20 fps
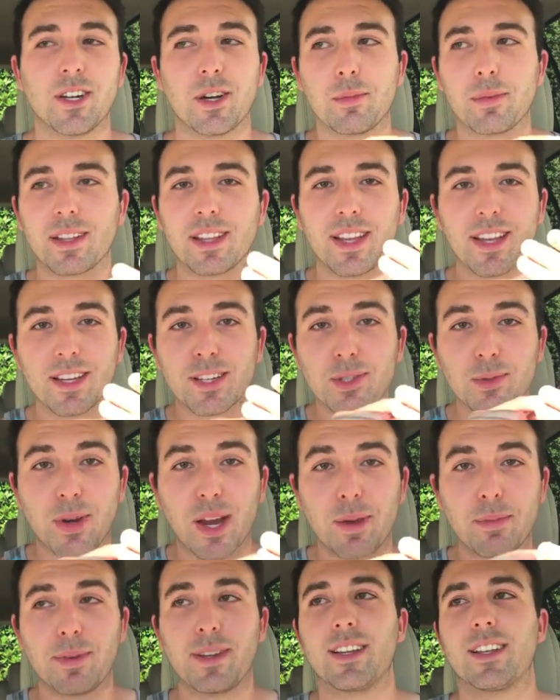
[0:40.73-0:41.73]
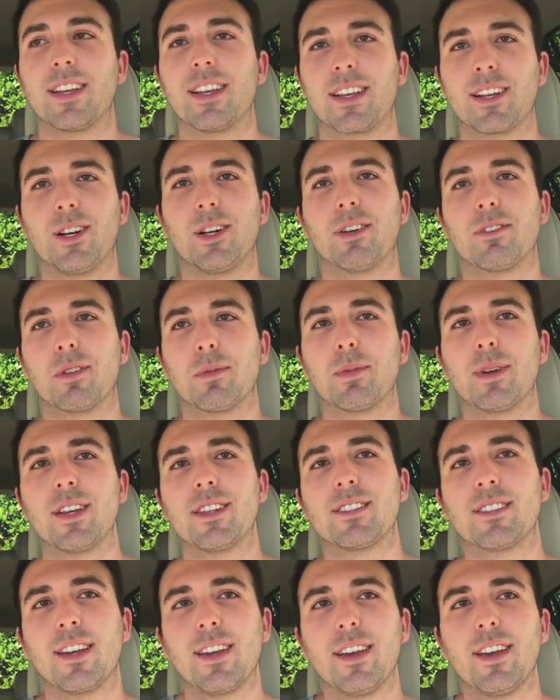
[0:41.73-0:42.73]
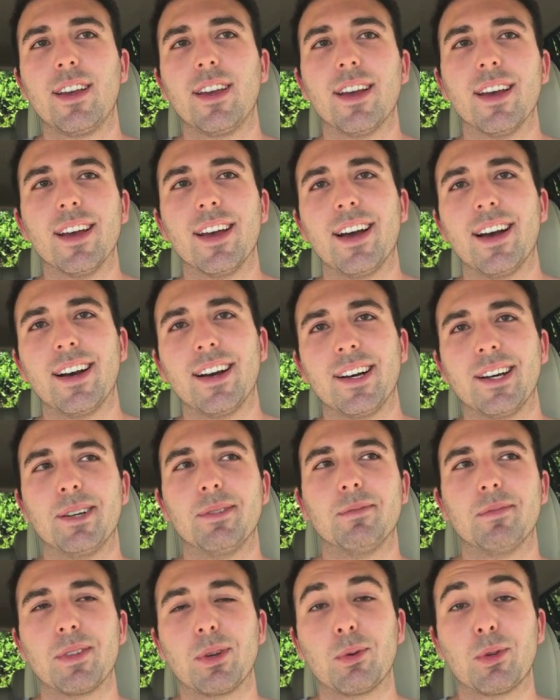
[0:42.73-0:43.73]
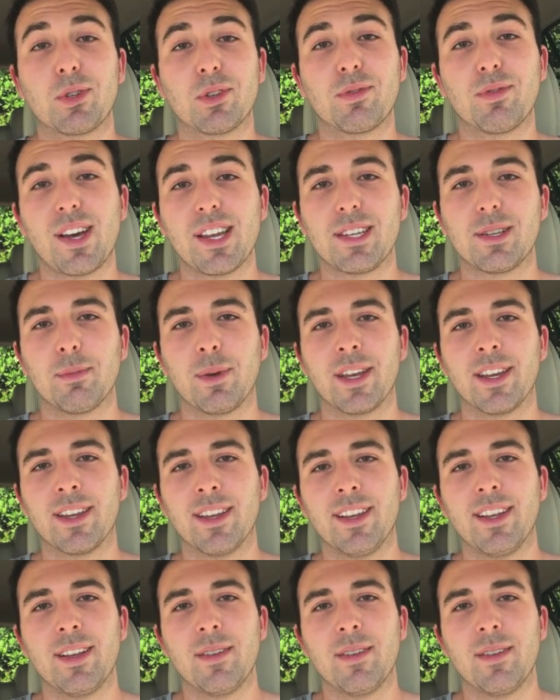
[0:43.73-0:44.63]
I'd be like swiping like all over the place, which was fun to me.